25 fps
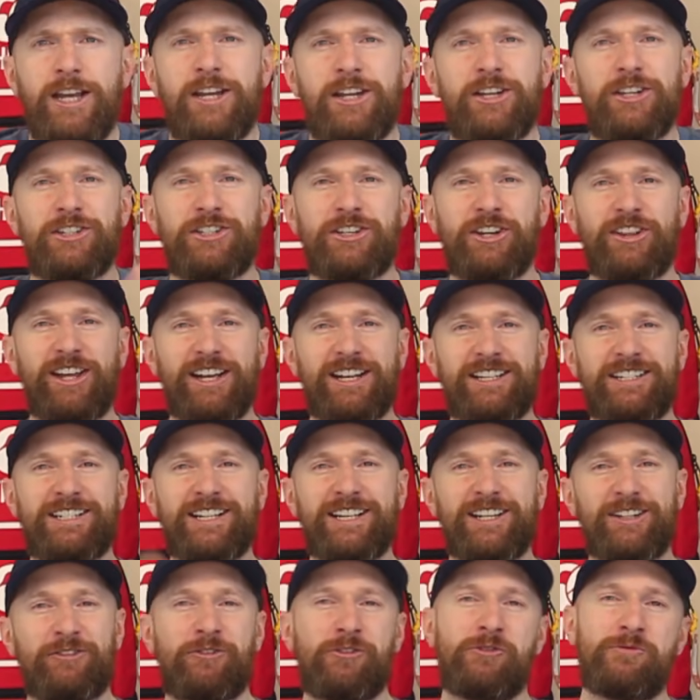So that's
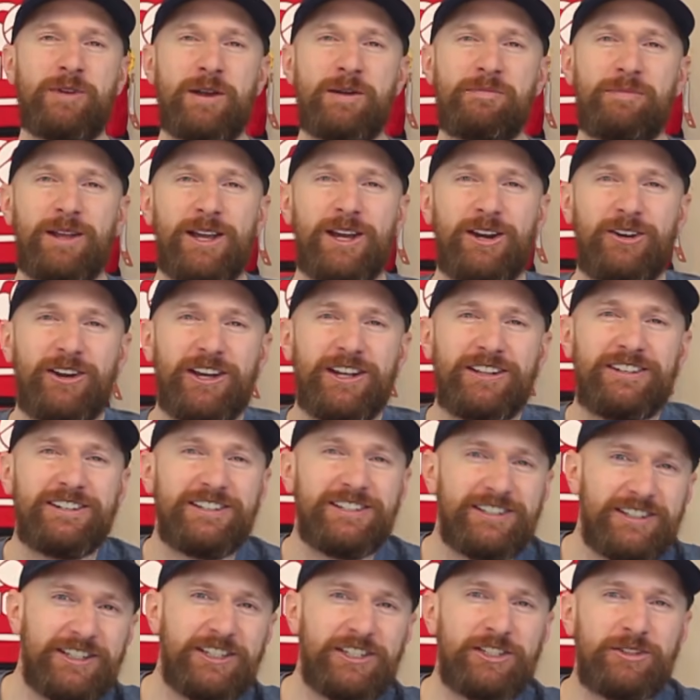it for my player ratings
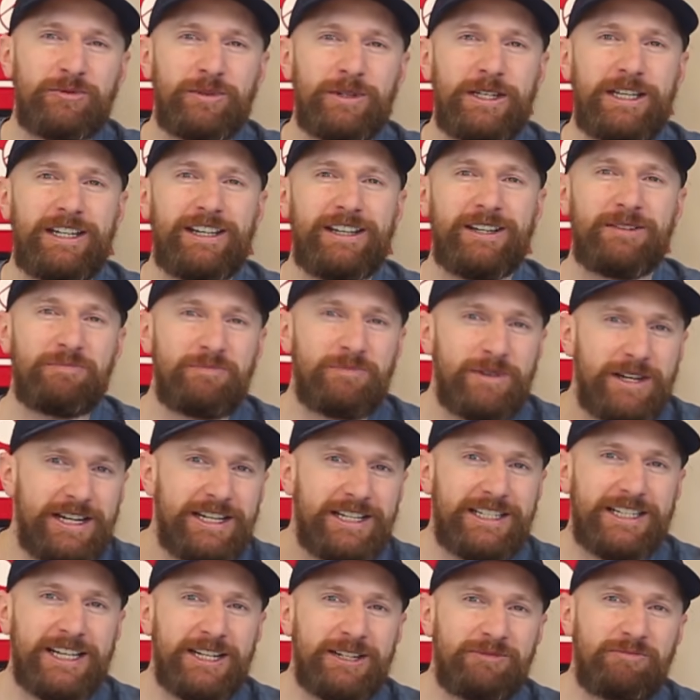this week. Please
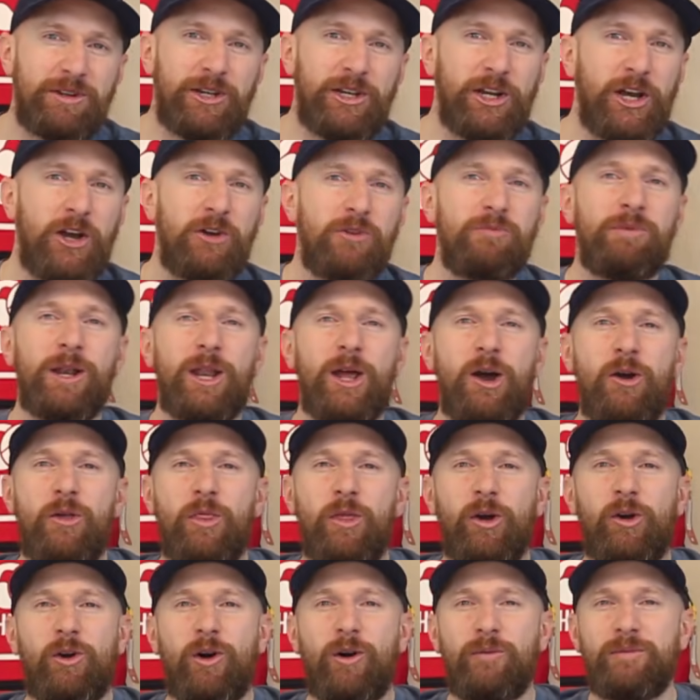let me know below in the
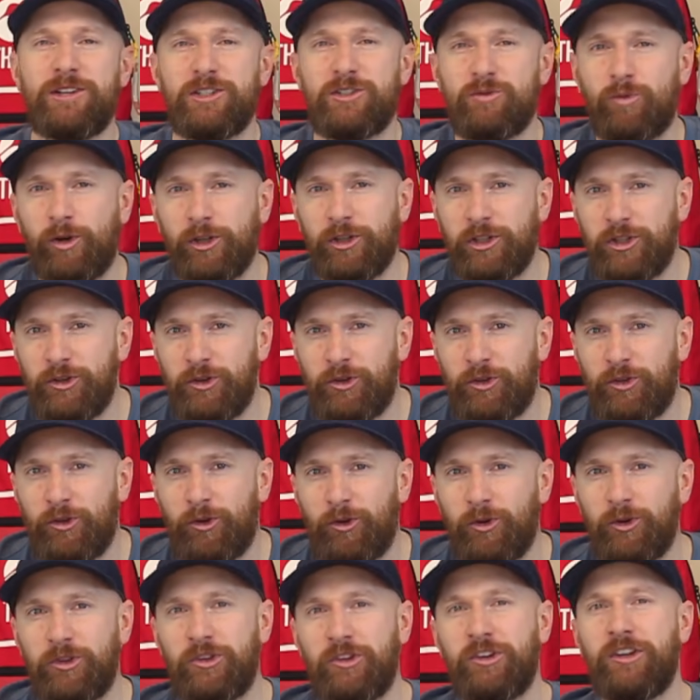comments what you
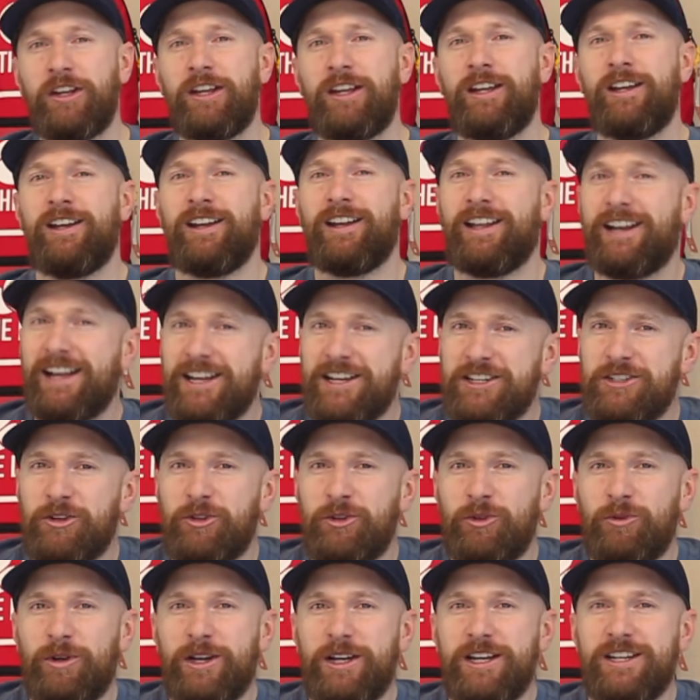thought, and as
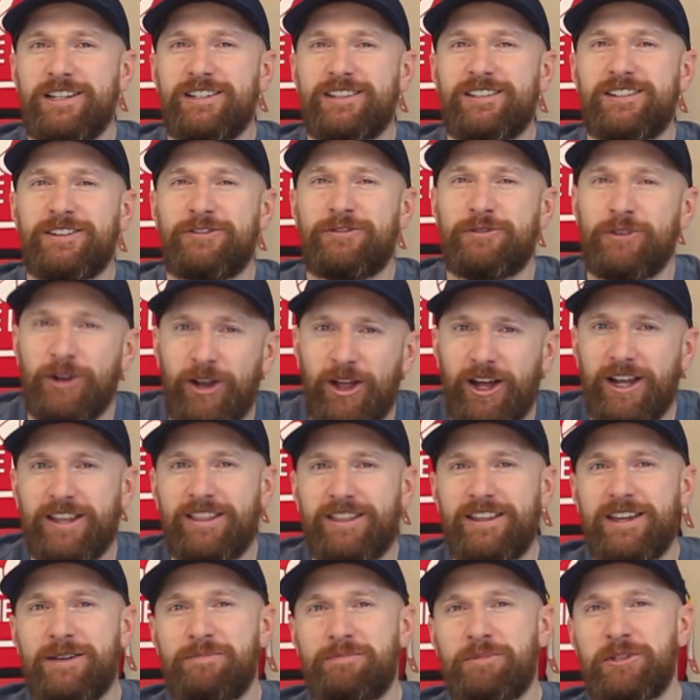always, if you liked
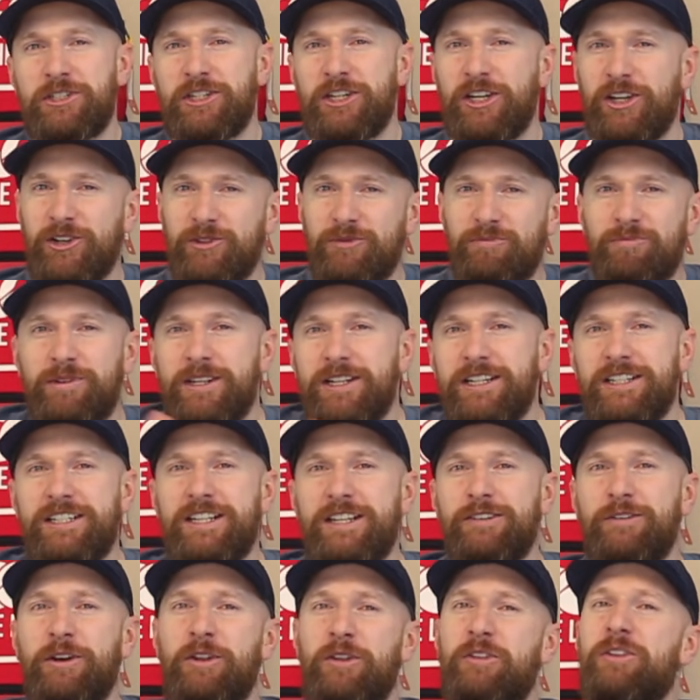the episode, please give
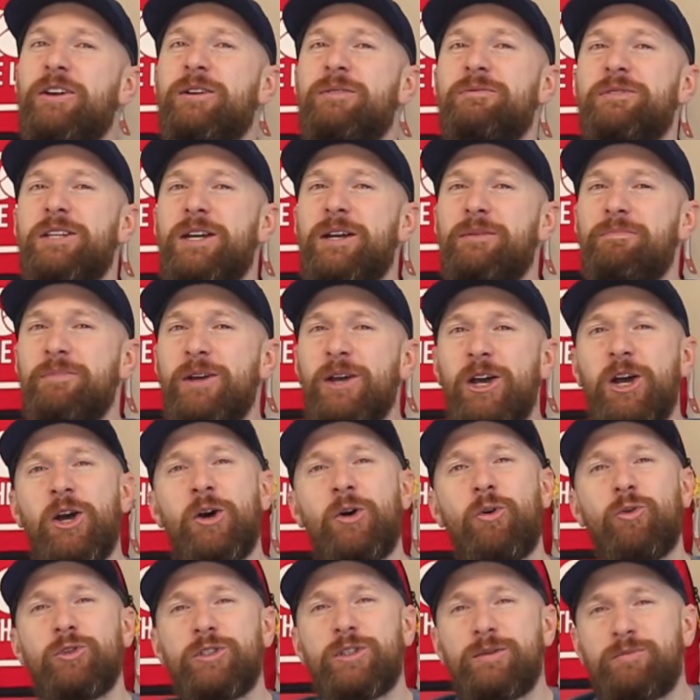it a thumbs up
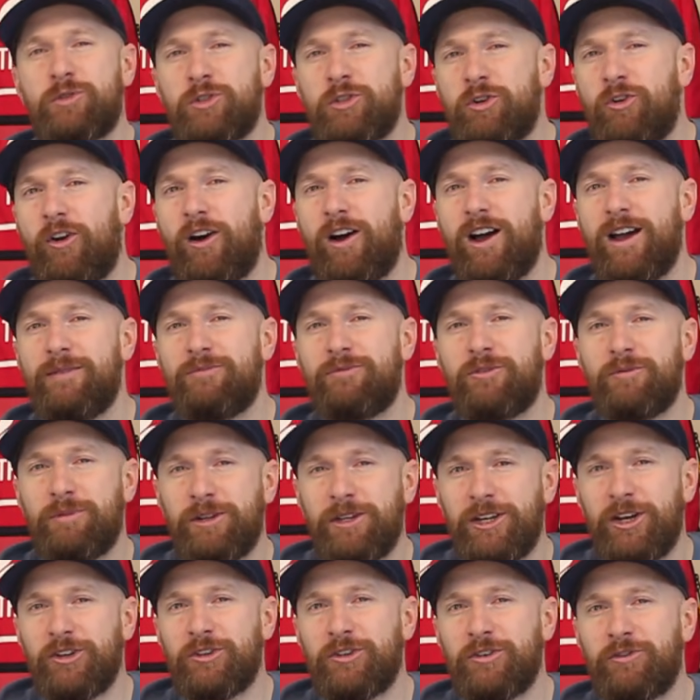or subscribe to be
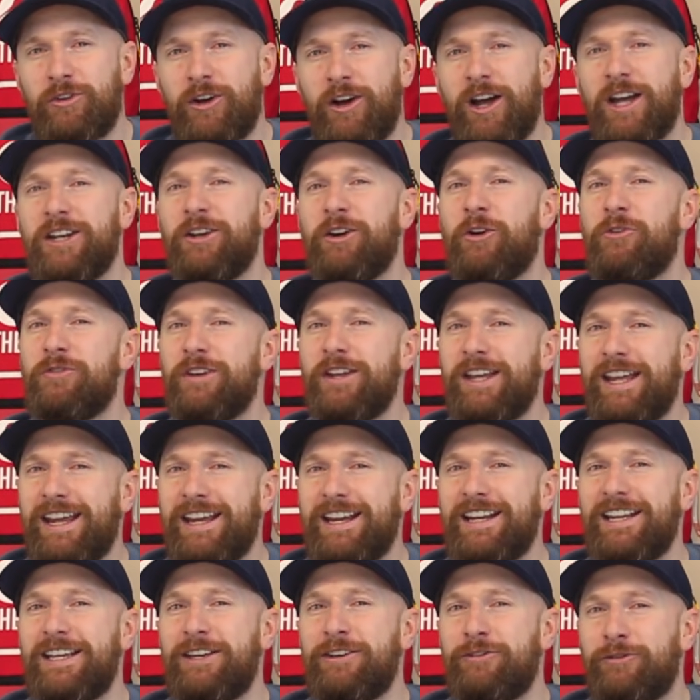notified of
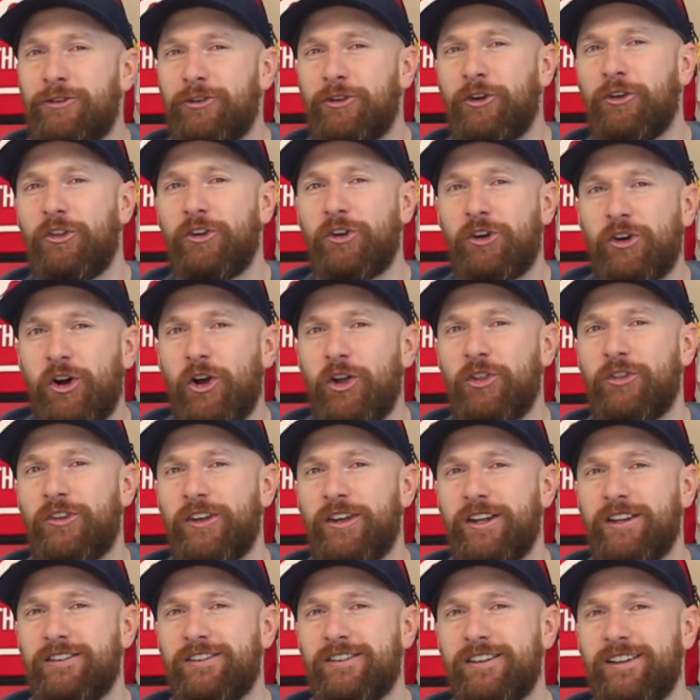any further
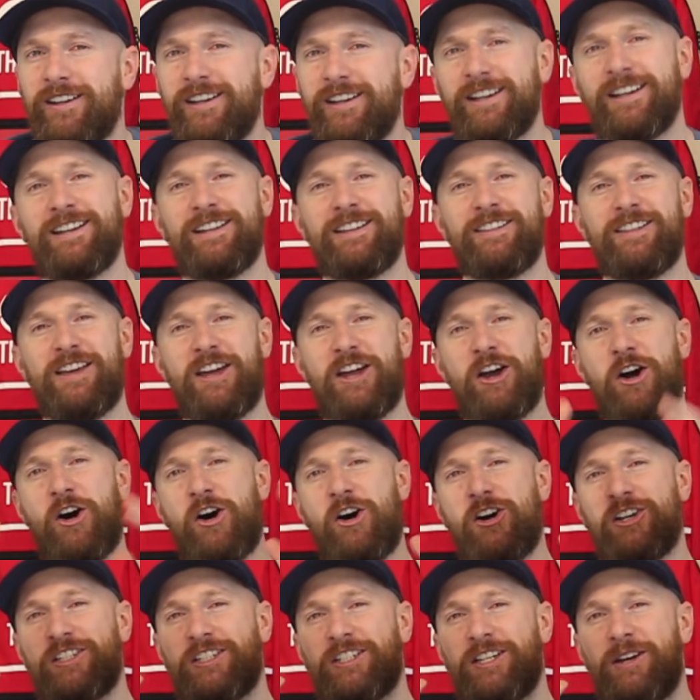content. There are
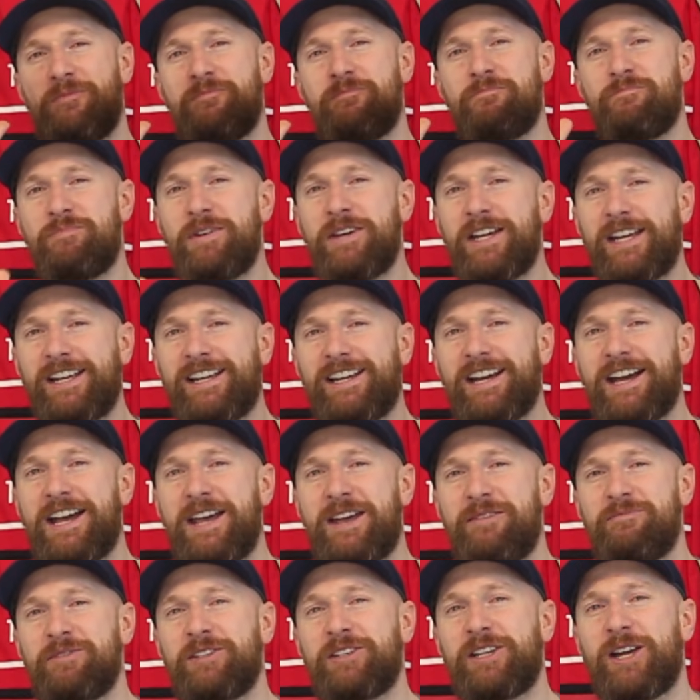some big
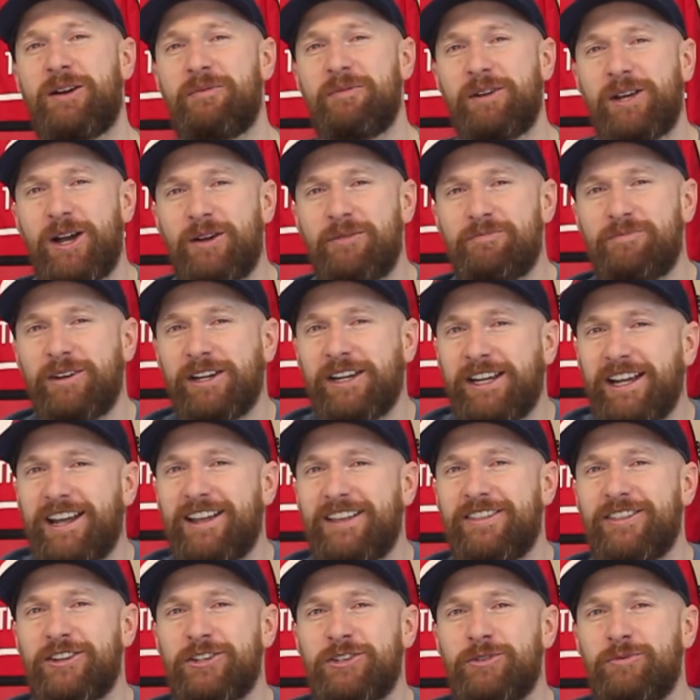games coming up again
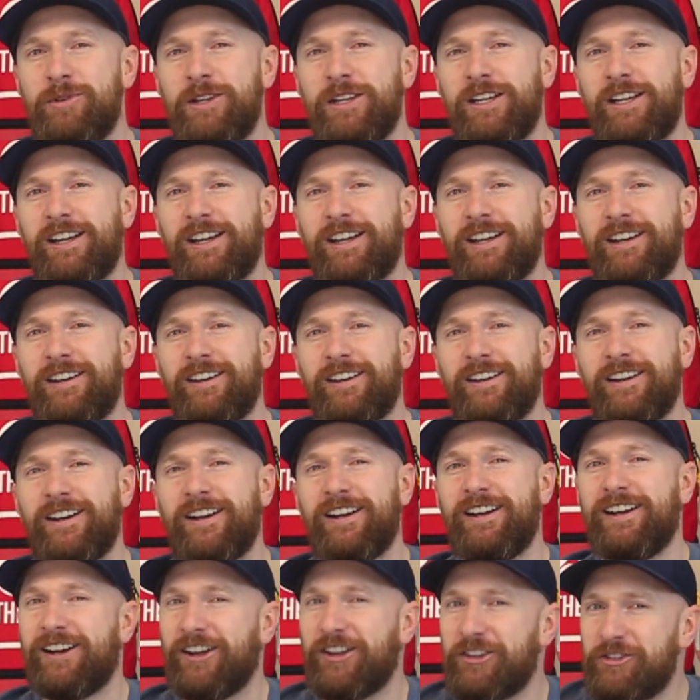this weekend.
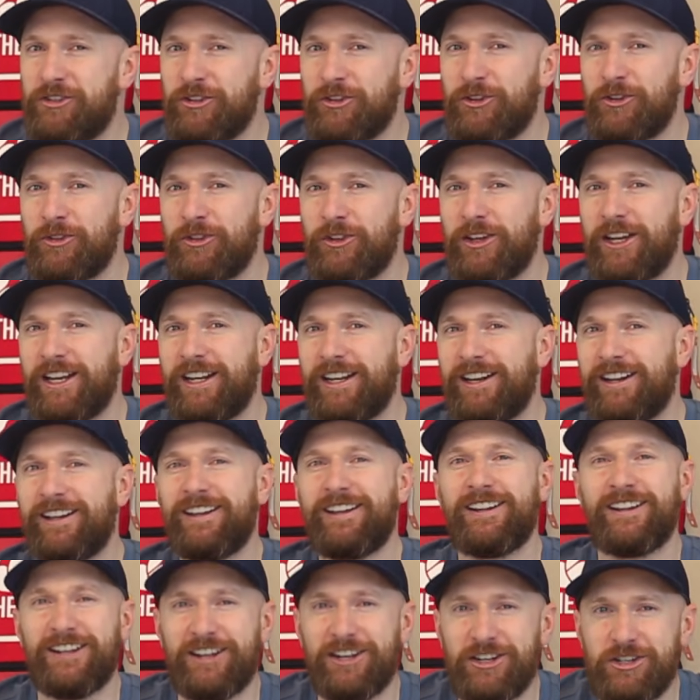Until then,
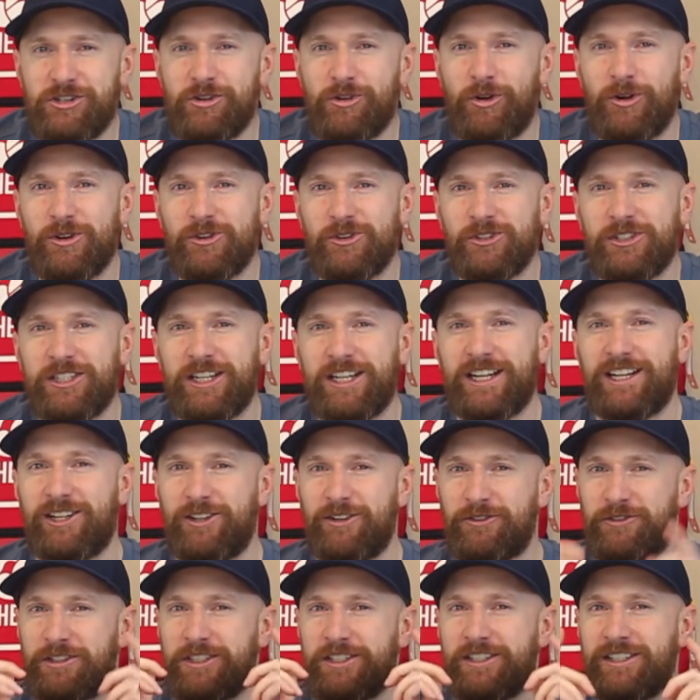enjoy
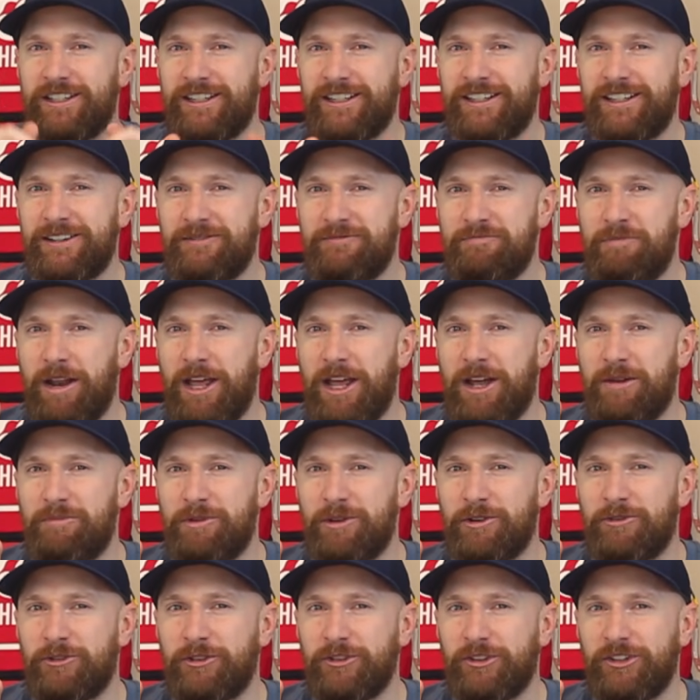yourselves, bly op jou
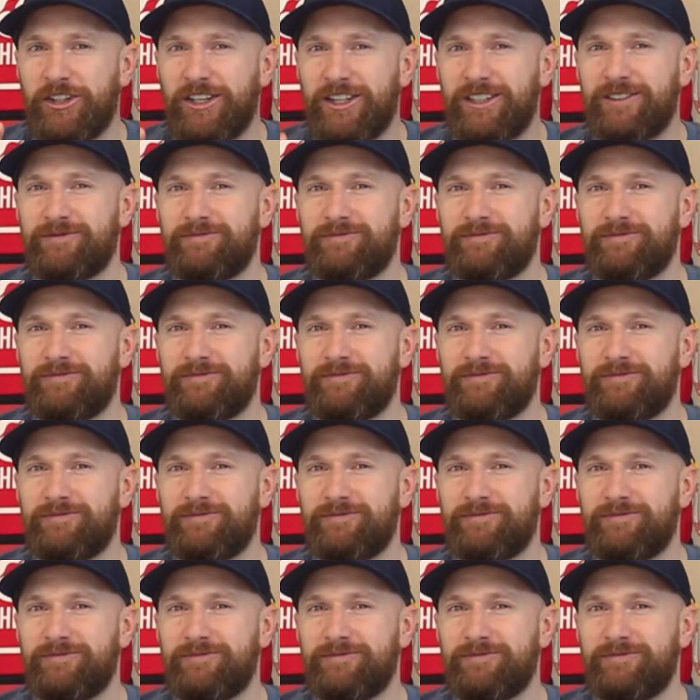voete.